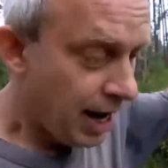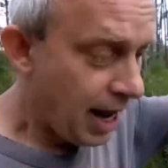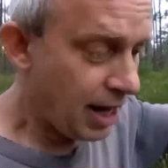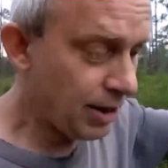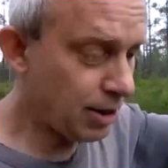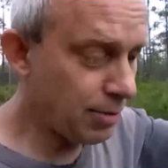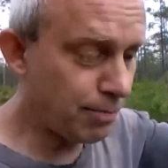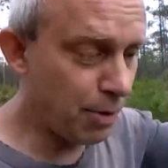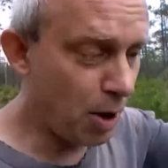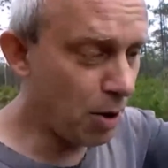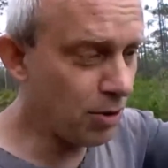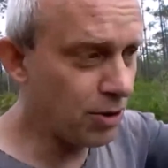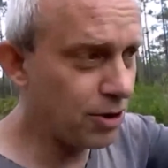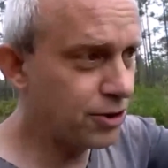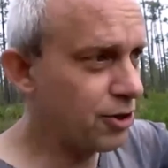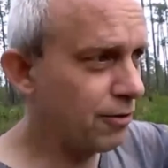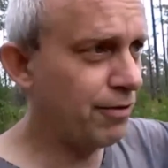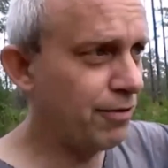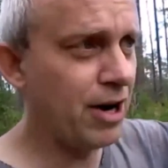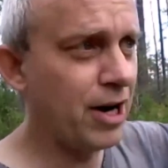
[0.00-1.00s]
And the
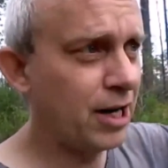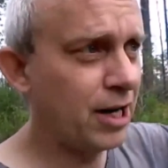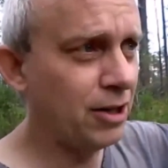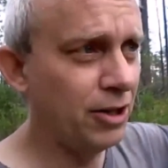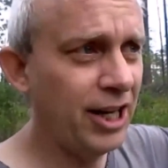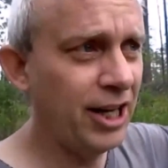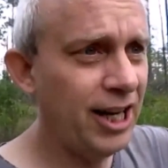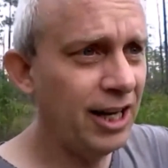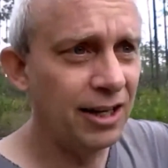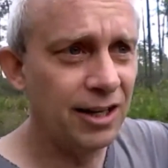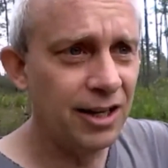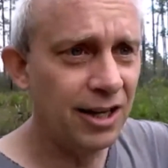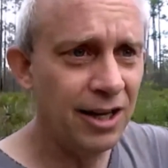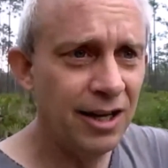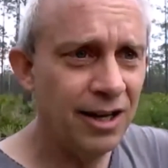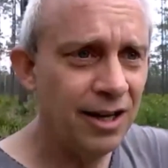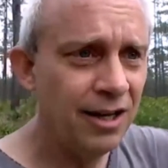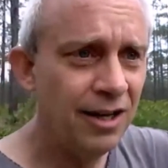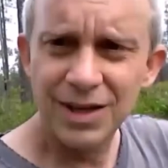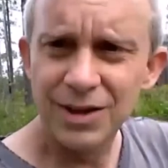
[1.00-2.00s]
boaters are very clean.
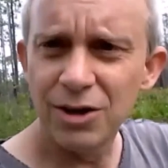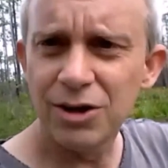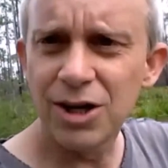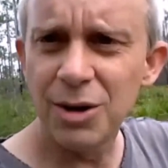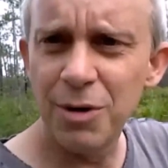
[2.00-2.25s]
They'll